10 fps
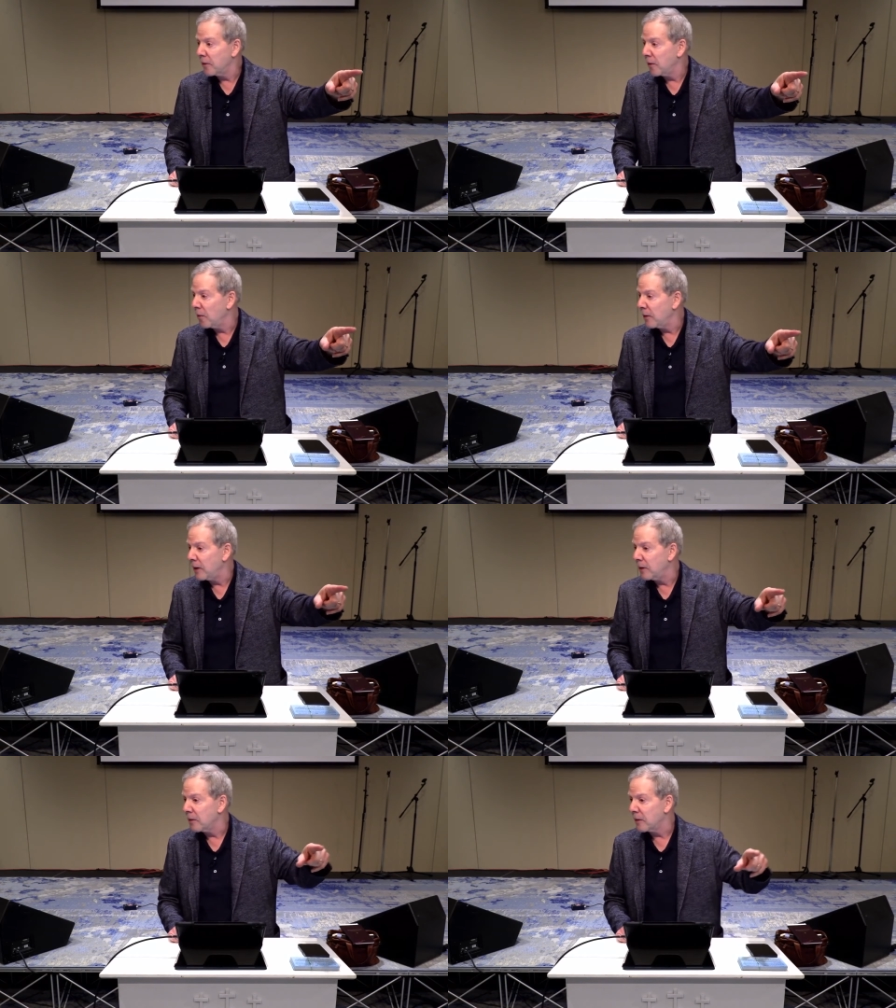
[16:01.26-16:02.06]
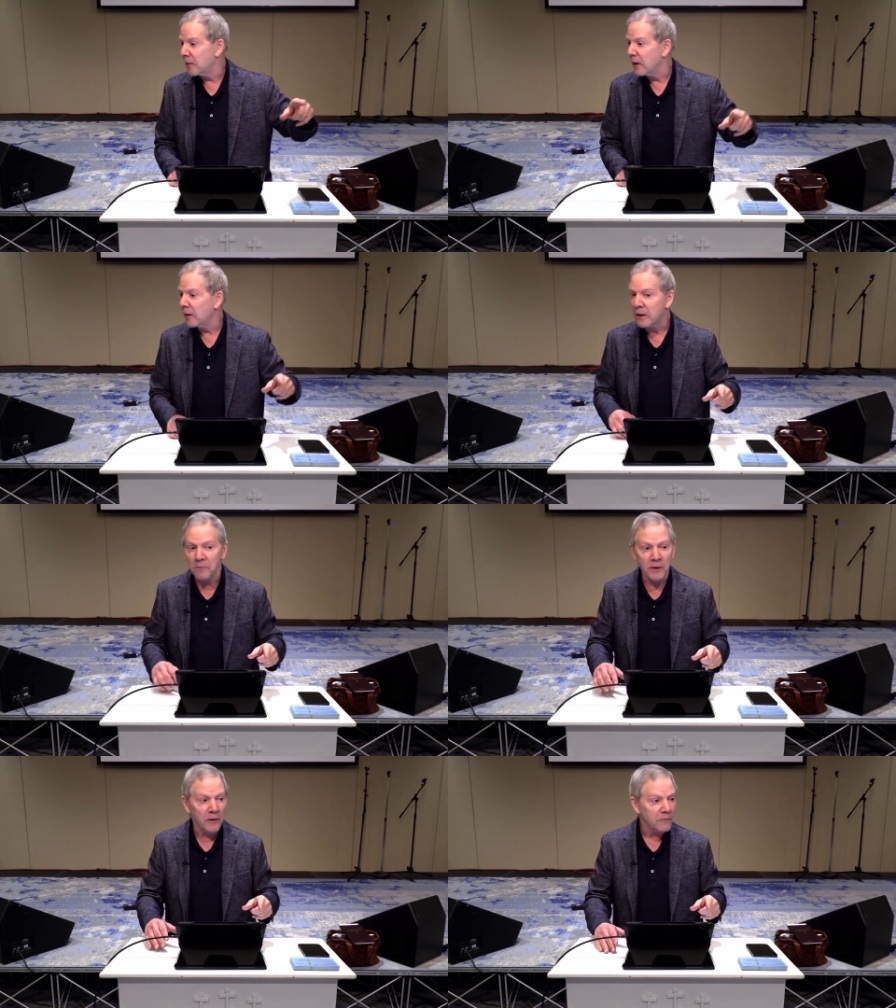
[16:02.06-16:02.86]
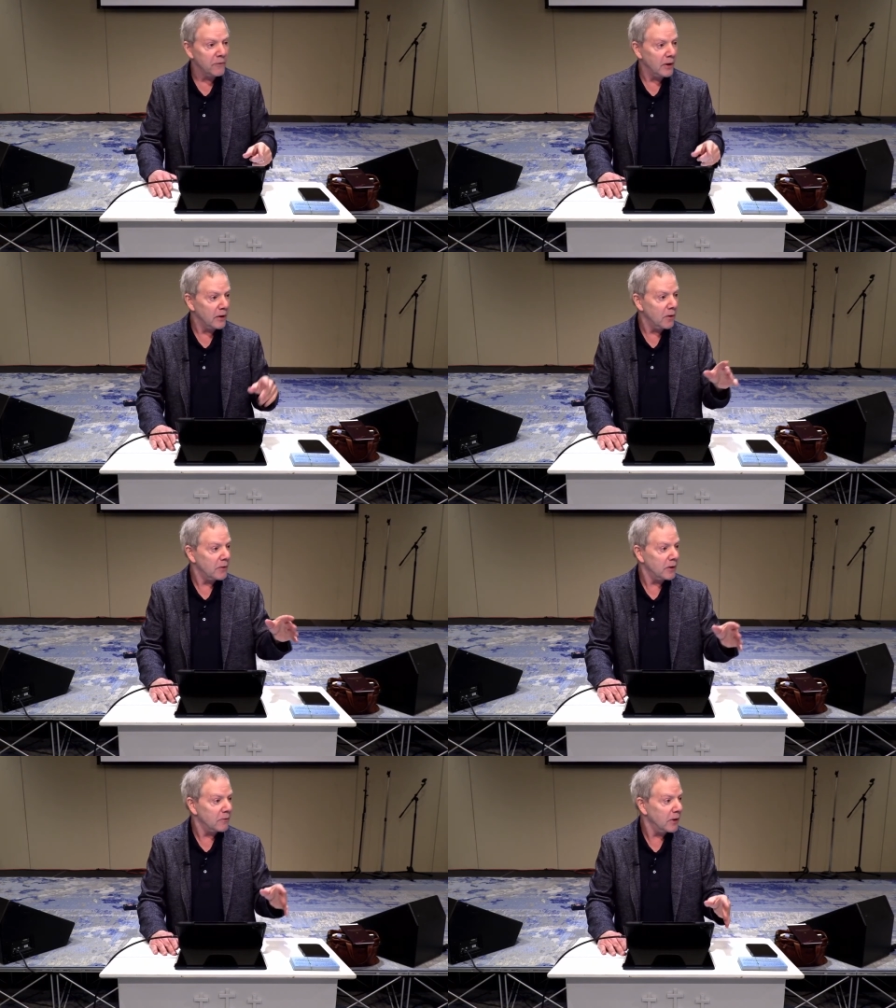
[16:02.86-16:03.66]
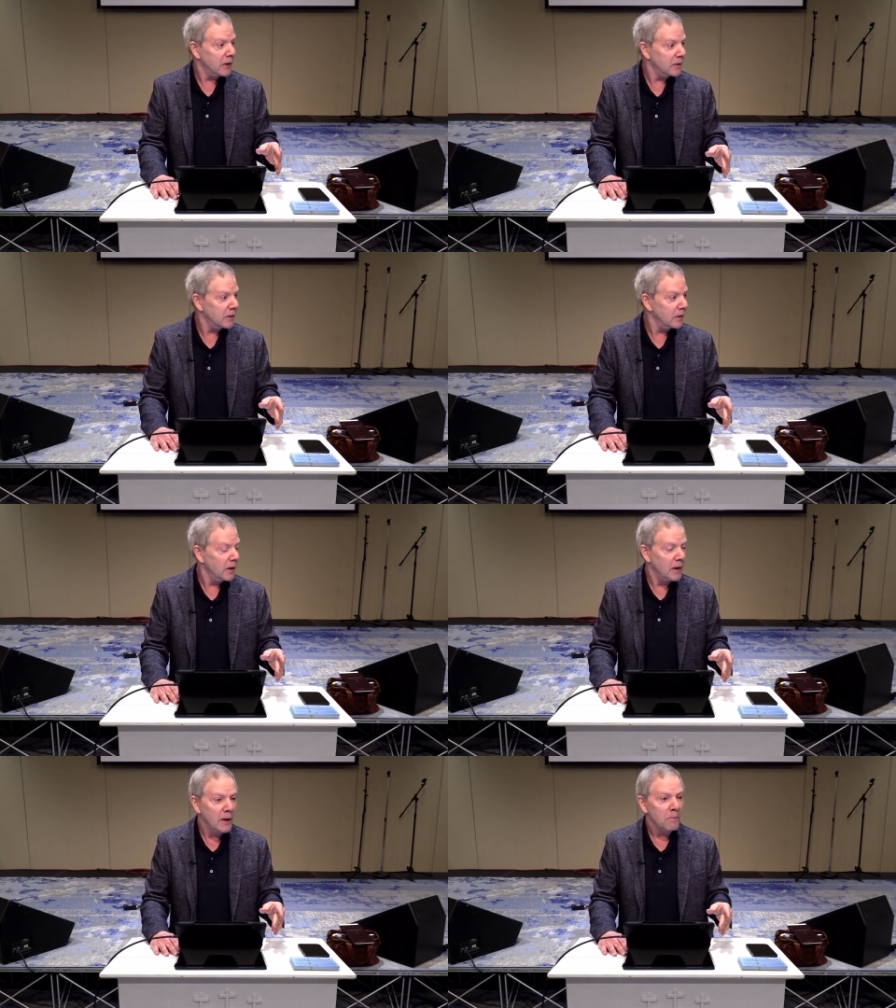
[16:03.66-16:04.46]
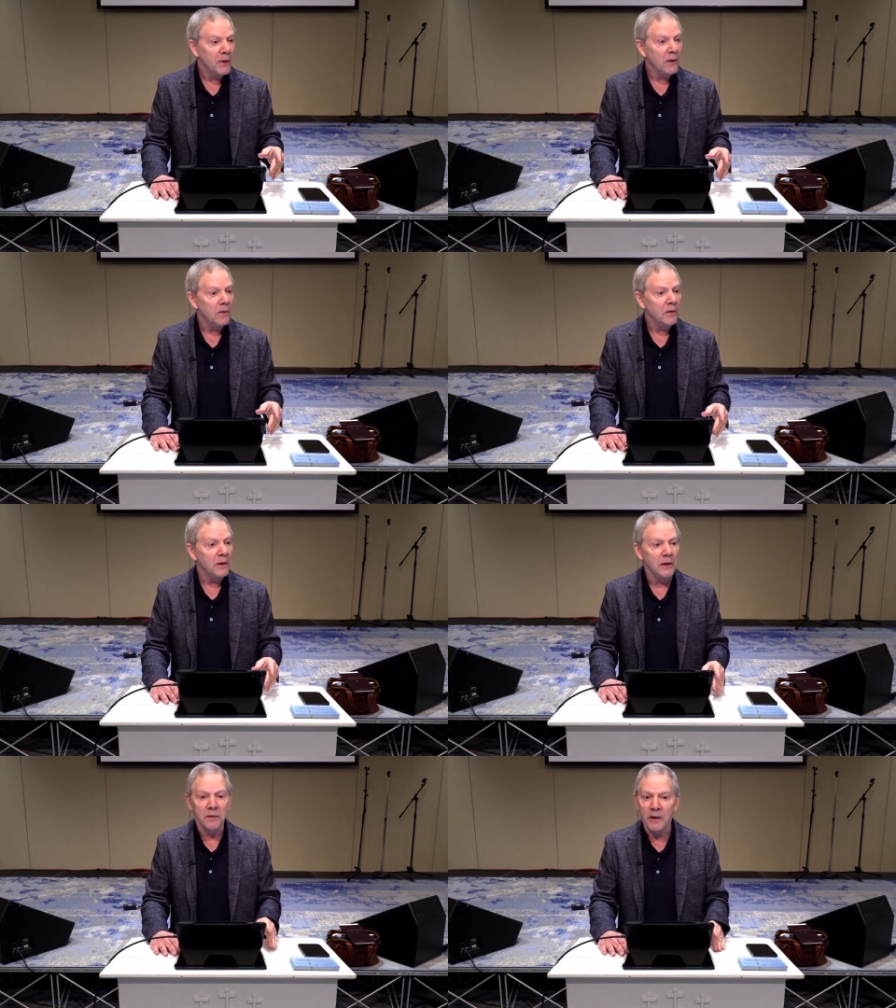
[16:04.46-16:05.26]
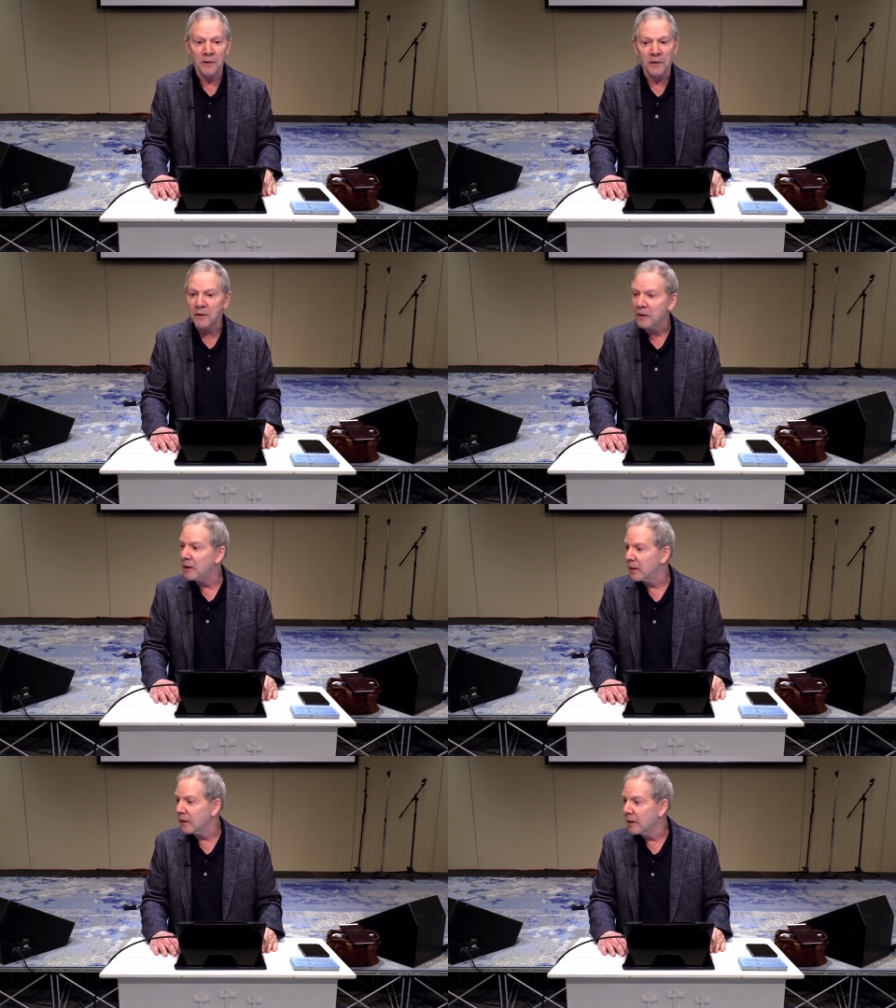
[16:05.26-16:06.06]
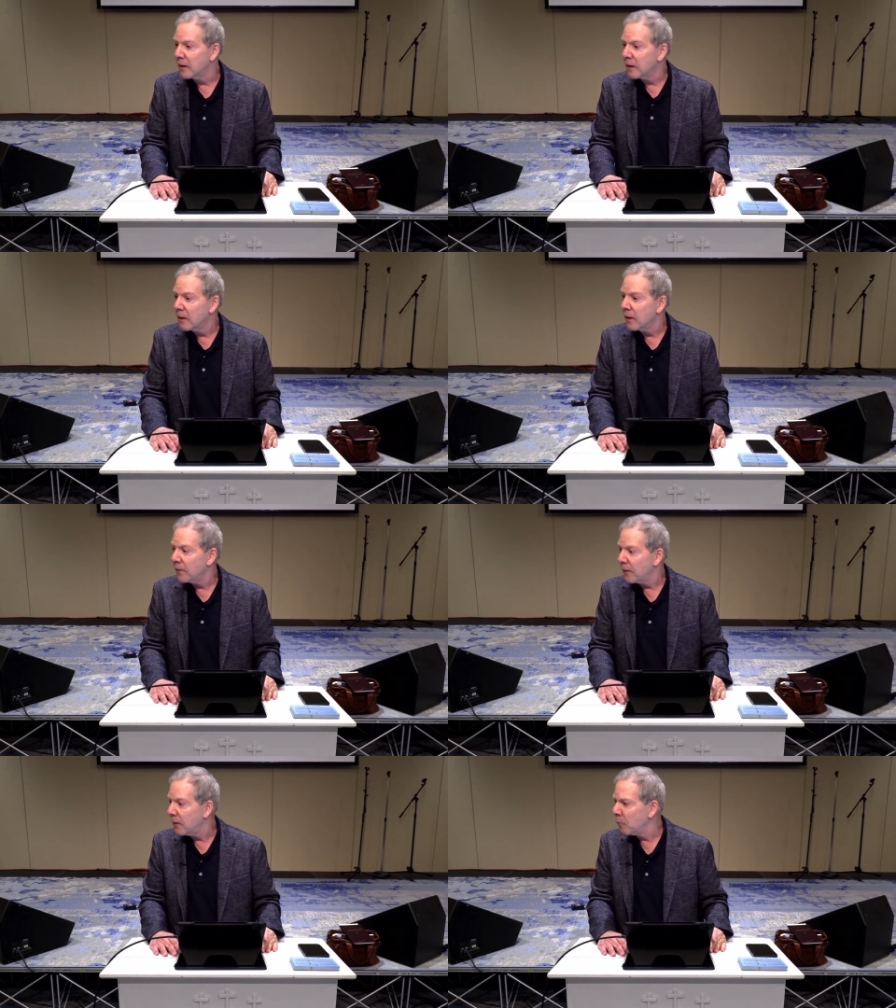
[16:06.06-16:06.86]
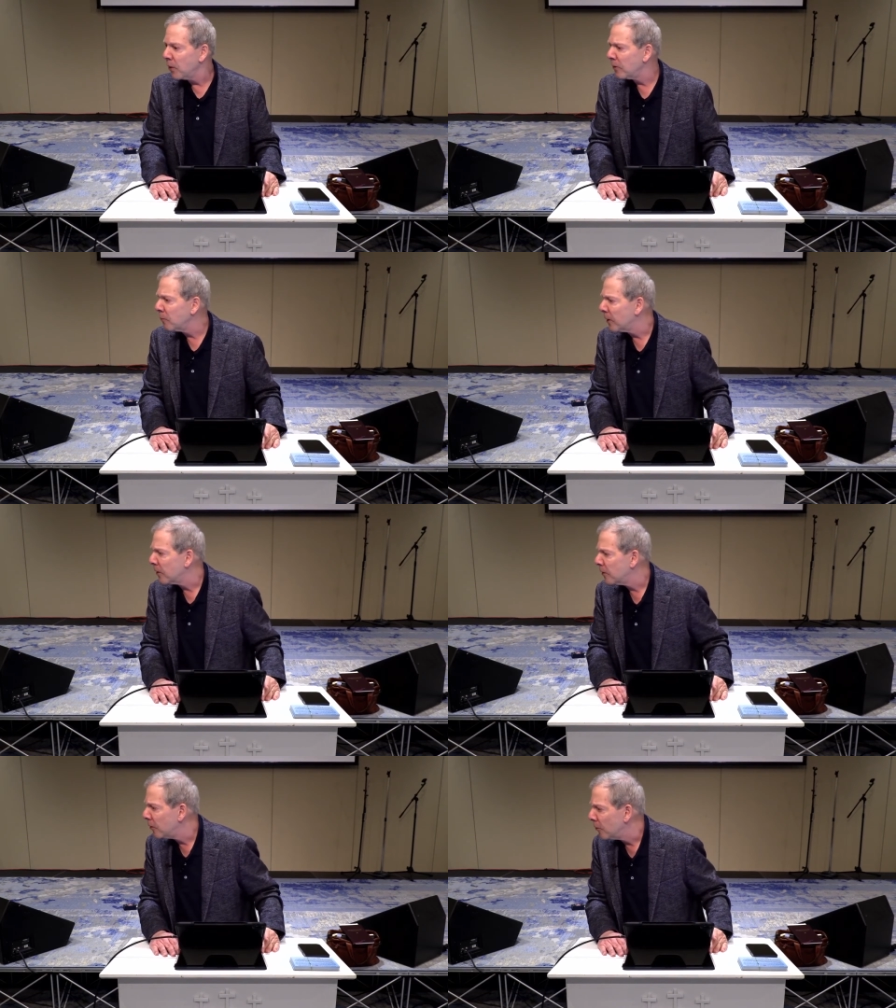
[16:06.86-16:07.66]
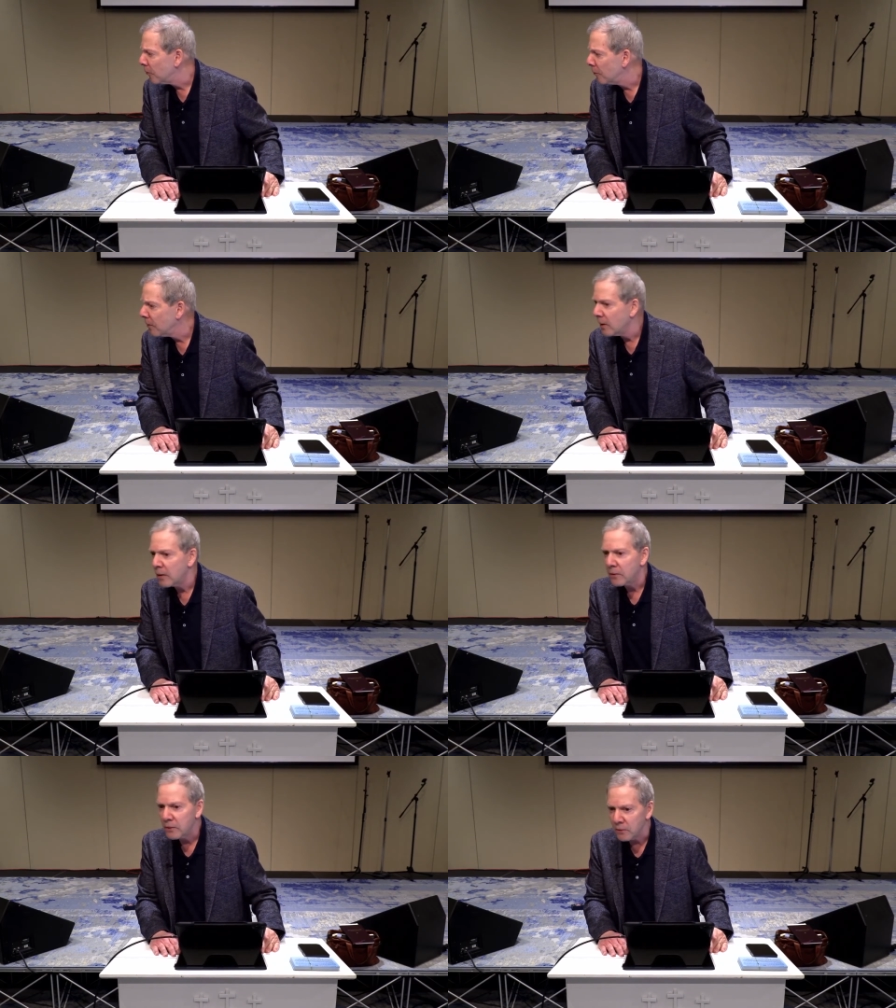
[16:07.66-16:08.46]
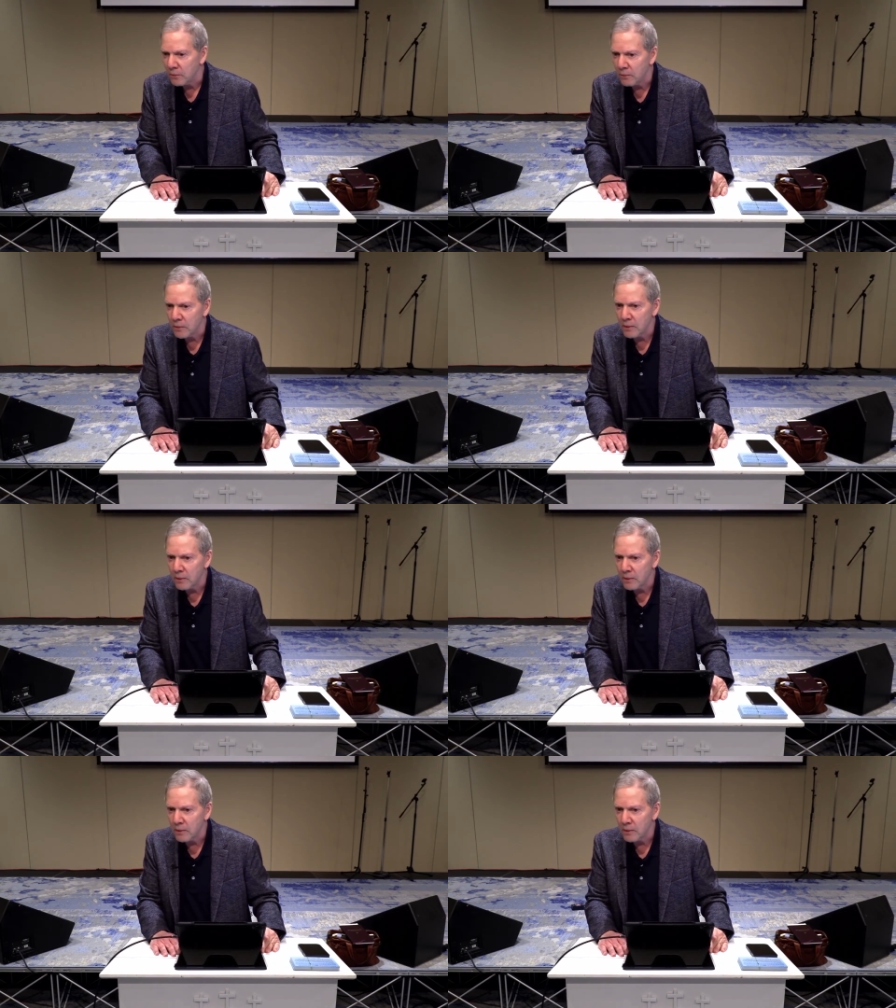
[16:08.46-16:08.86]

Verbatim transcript: to go, and he's just killing himself trying to go that direction because he's not succeeding. And then what must you do?